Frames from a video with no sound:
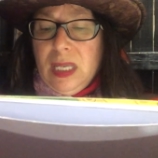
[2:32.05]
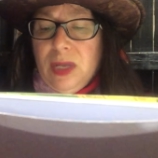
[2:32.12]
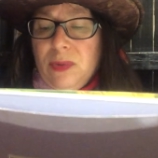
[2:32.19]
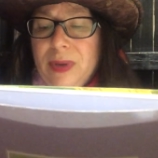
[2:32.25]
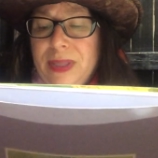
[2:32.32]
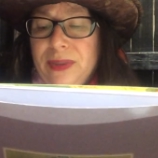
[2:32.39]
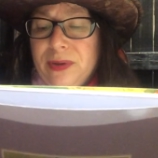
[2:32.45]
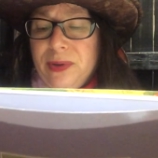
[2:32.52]

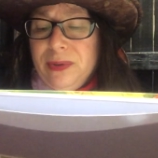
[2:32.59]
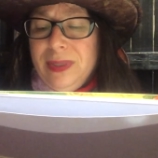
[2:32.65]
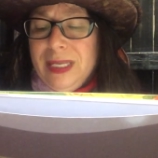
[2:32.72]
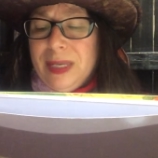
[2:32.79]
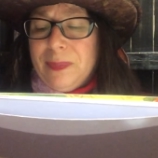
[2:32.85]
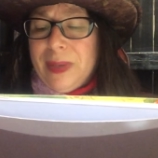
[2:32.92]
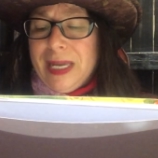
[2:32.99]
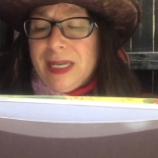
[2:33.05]
Why, they're only
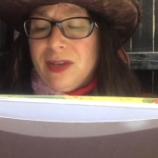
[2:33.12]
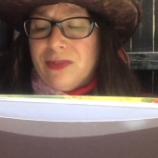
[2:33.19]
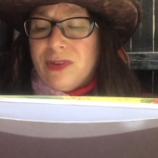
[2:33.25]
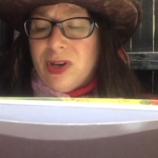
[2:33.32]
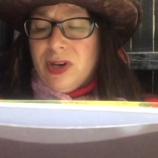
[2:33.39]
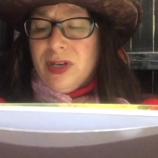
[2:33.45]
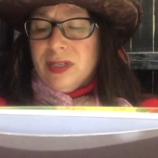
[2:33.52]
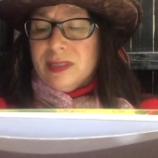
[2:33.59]
a pack of
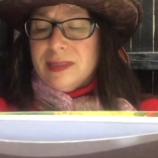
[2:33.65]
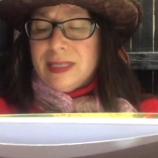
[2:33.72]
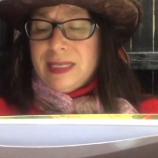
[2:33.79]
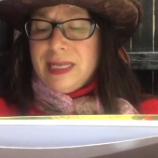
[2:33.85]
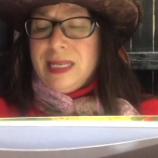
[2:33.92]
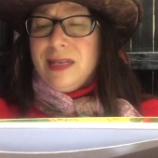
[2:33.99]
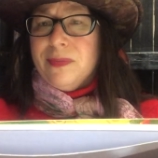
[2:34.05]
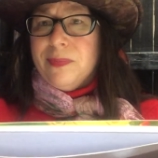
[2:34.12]
cards. I
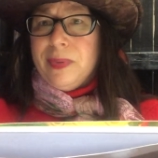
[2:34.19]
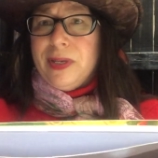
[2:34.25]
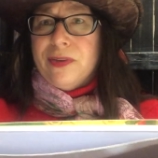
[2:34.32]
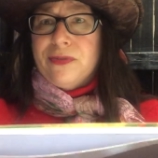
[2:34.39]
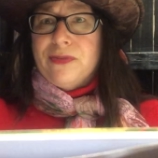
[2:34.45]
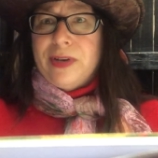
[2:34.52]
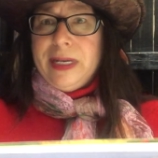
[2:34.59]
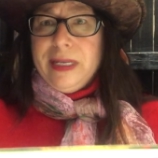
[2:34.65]
needn't be
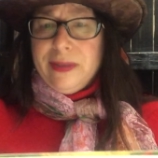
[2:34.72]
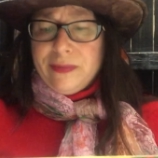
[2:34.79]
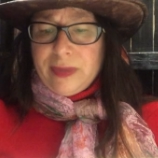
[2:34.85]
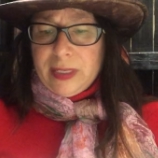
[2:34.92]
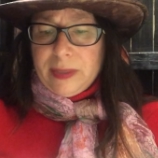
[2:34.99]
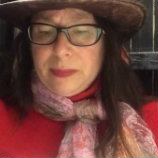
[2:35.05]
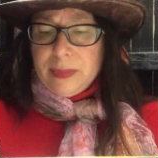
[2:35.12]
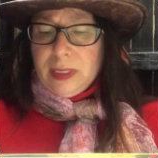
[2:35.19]
afraid of
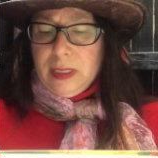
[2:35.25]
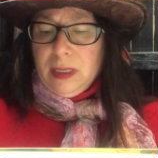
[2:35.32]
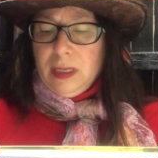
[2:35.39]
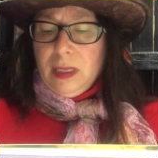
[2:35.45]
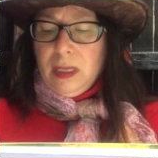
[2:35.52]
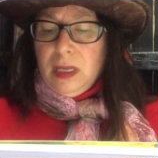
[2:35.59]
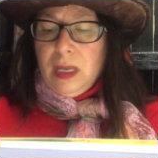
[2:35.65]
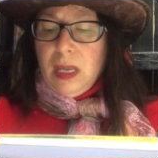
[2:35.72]
them.
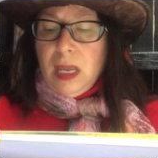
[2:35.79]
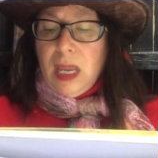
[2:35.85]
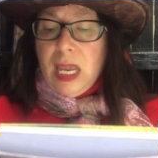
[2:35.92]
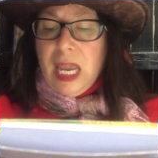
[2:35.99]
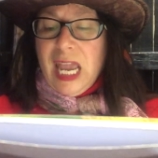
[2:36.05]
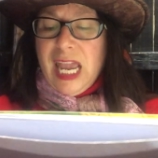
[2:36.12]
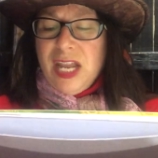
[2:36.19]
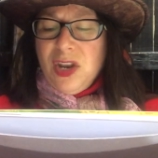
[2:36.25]

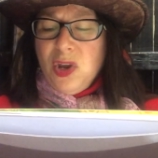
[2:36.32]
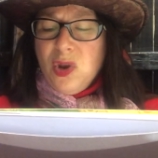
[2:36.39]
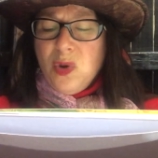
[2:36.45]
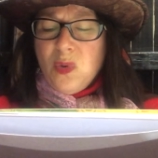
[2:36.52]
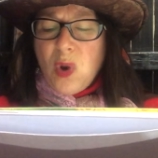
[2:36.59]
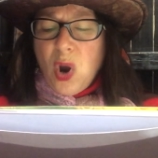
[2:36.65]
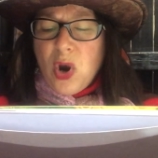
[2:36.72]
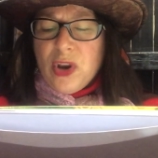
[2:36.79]
And
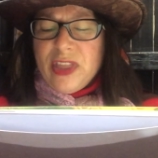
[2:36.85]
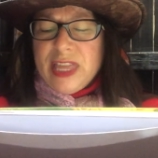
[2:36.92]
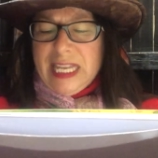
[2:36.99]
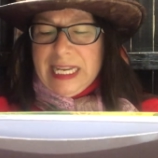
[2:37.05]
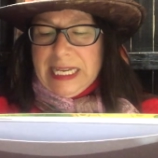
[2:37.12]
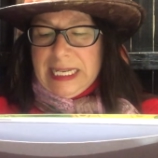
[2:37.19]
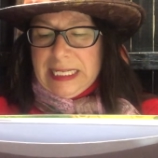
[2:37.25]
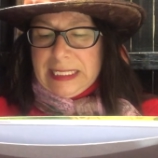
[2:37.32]
who are
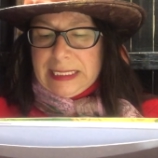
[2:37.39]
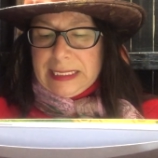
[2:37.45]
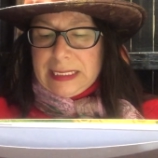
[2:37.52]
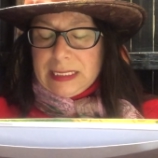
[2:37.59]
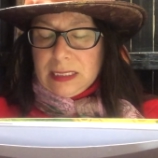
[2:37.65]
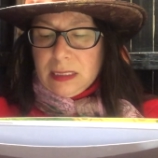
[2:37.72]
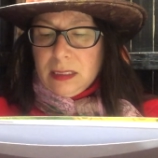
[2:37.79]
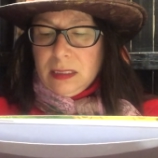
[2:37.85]
these?
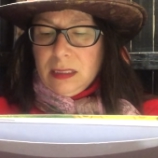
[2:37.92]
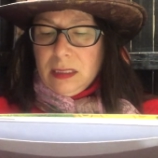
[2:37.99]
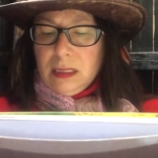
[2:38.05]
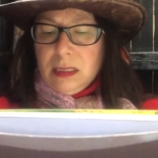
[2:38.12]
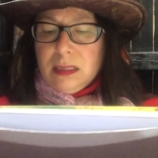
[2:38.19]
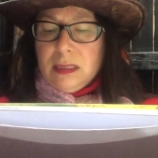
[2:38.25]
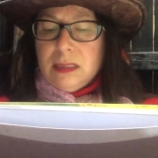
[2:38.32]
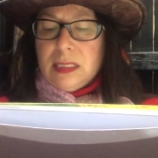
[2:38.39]

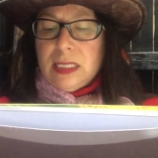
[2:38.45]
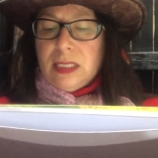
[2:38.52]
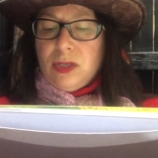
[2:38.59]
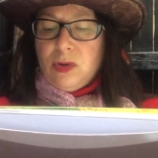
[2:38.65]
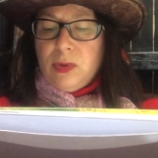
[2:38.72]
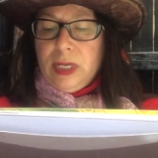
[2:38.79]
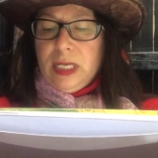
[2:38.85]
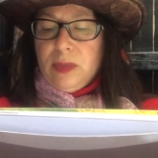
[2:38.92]
said the
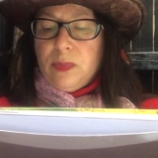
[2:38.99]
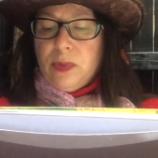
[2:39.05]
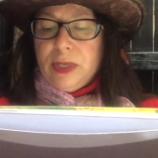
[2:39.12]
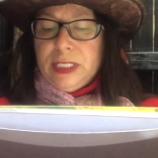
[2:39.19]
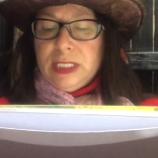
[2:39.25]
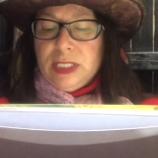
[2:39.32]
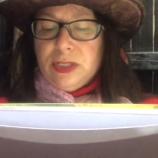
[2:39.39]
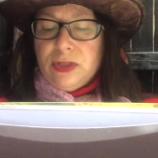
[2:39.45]
queen,
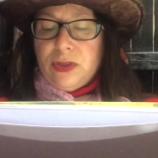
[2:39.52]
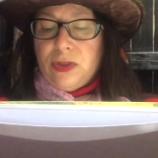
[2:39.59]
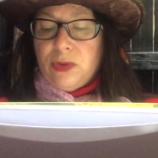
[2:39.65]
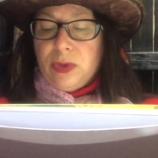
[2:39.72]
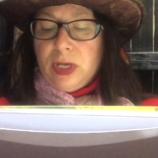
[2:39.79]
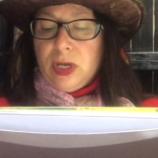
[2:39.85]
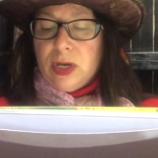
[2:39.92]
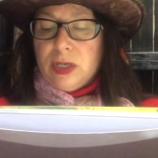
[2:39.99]
pointing to the
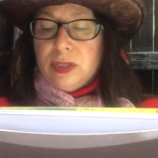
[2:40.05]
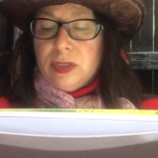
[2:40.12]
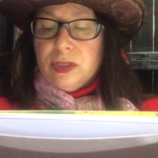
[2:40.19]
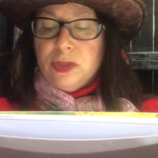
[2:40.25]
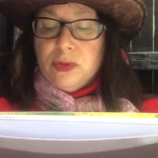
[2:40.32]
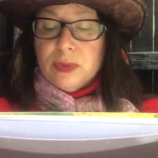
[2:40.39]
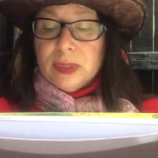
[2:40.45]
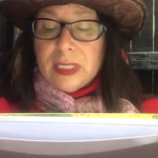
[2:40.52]
three gardeners
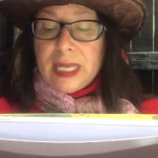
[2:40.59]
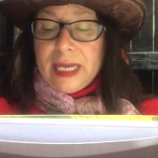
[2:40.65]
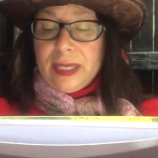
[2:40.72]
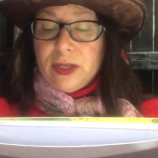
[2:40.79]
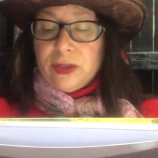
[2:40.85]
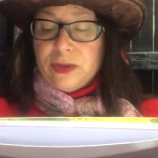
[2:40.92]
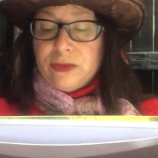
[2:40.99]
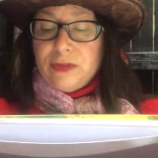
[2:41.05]
who were lying
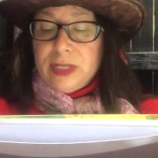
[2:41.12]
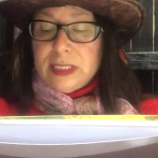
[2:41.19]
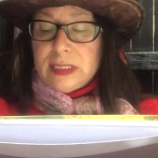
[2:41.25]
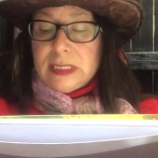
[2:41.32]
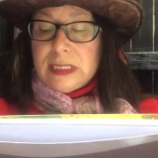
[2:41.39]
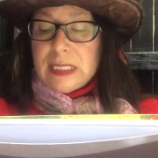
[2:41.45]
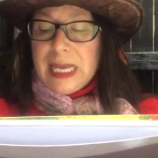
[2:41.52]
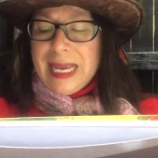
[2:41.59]
on their
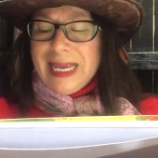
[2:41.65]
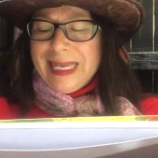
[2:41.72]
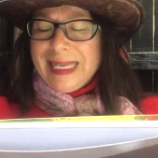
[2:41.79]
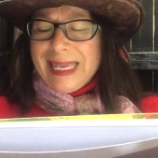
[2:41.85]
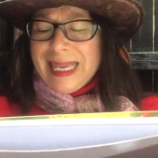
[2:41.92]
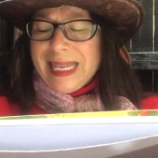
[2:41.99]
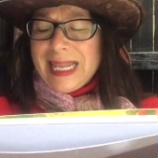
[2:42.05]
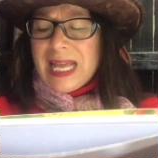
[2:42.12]
faces.
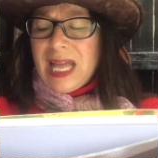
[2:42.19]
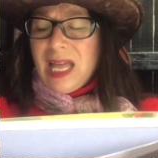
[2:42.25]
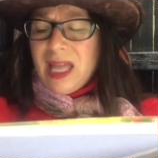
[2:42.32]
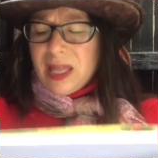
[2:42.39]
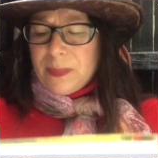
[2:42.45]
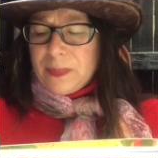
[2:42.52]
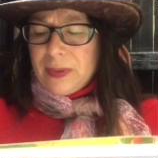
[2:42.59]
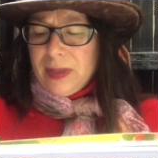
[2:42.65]
Get
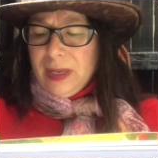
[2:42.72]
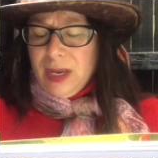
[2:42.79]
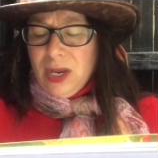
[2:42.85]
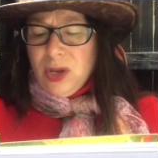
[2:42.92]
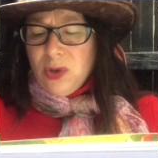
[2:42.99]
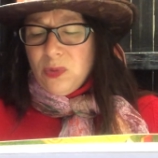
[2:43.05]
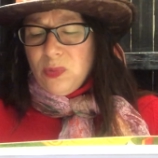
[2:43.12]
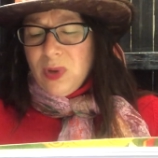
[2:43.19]
up!
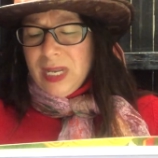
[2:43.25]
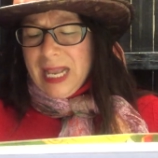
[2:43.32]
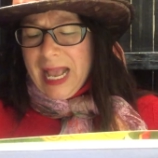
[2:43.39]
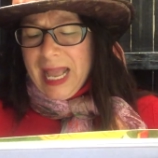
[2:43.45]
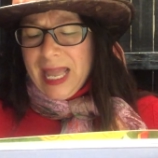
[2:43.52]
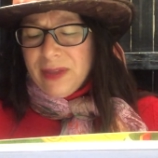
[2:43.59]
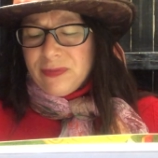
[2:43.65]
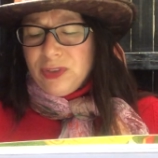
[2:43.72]
What
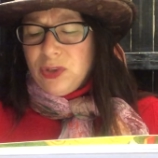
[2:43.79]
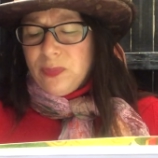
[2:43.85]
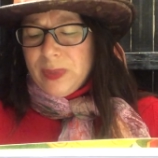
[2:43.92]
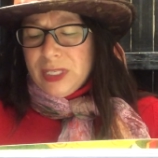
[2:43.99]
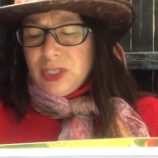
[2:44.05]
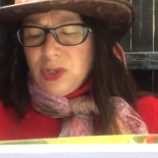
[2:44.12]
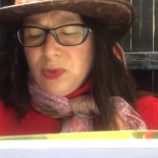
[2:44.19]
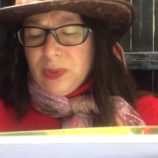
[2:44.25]
have you
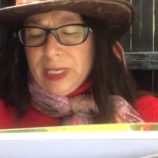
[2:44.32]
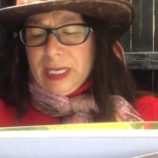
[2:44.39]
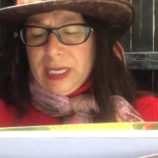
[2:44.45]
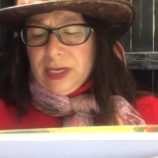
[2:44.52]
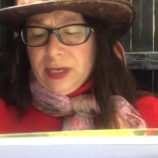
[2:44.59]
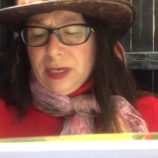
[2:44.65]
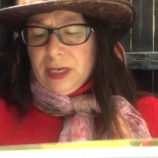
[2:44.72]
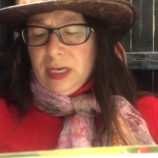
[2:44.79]
been doing
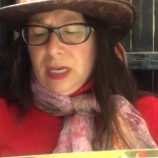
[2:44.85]
here?